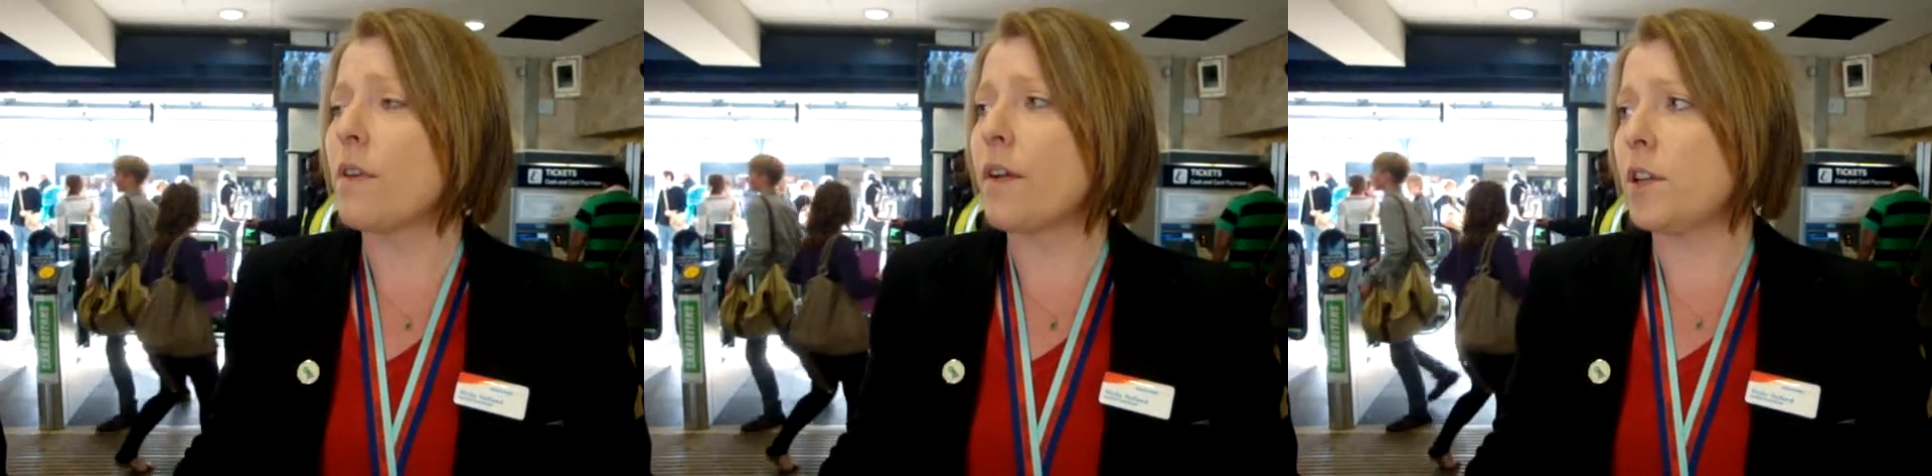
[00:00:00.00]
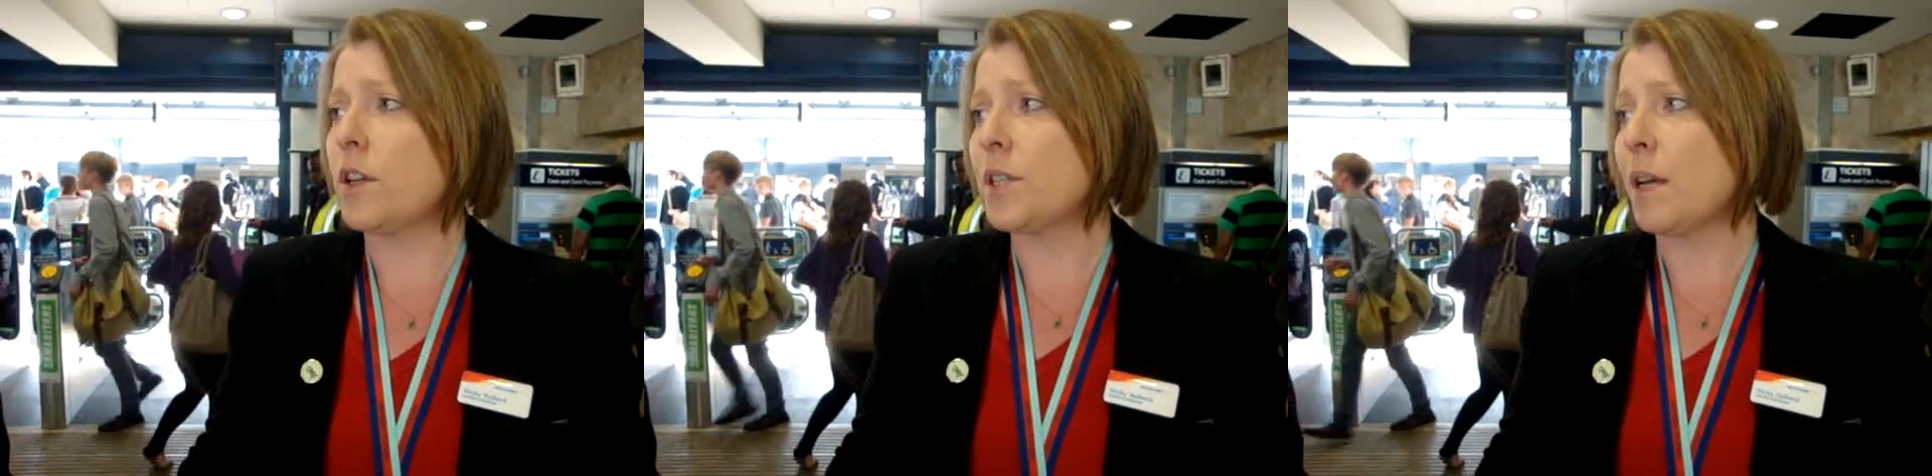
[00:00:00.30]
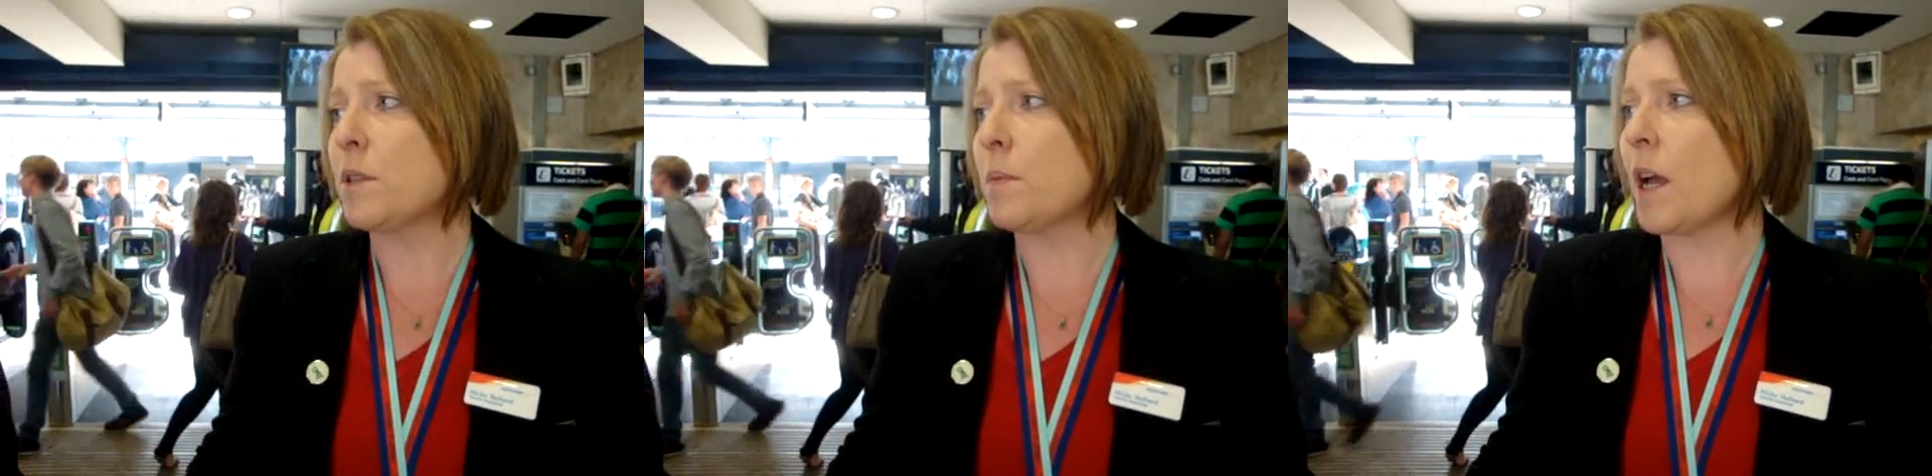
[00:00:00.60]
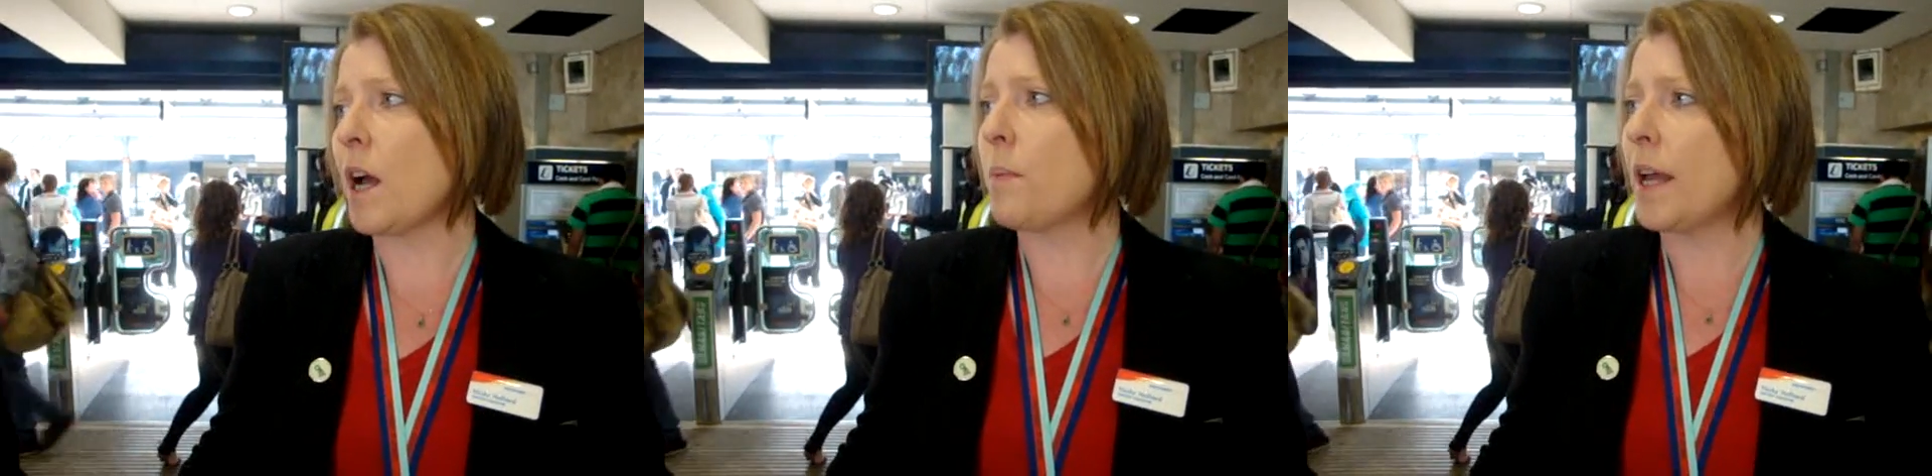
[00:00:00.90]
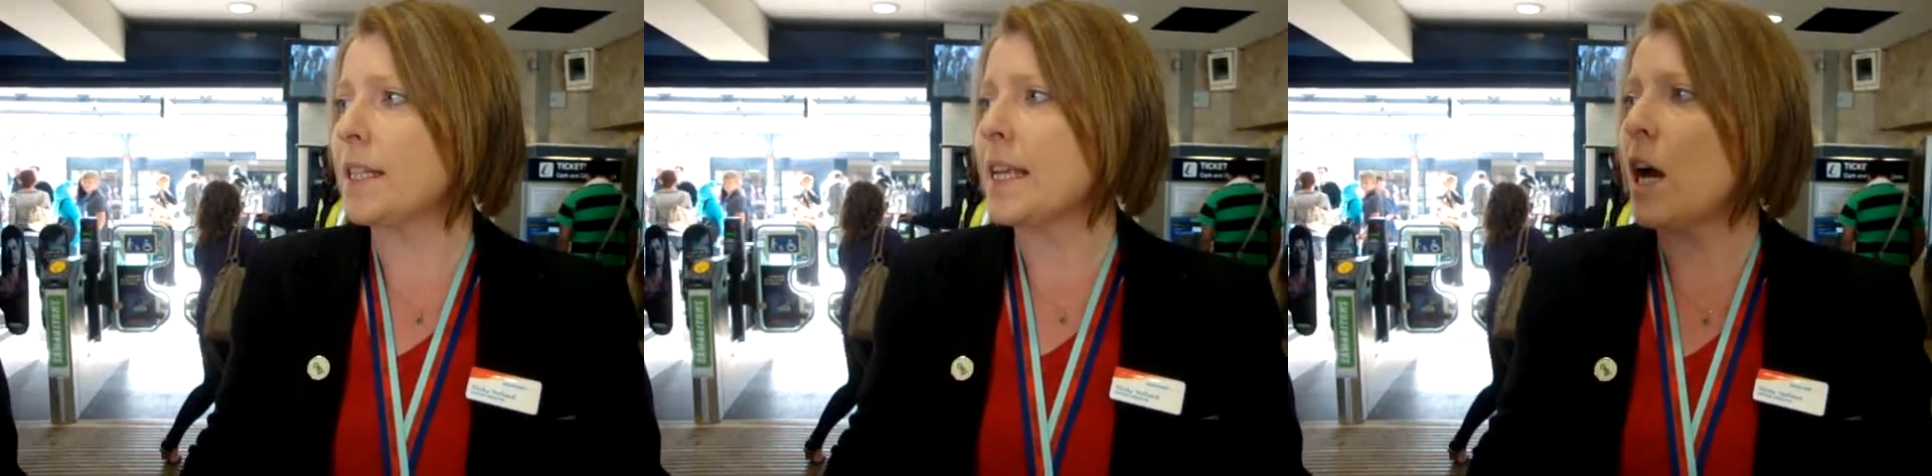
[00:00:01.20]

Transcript: our revenue teams to be up here to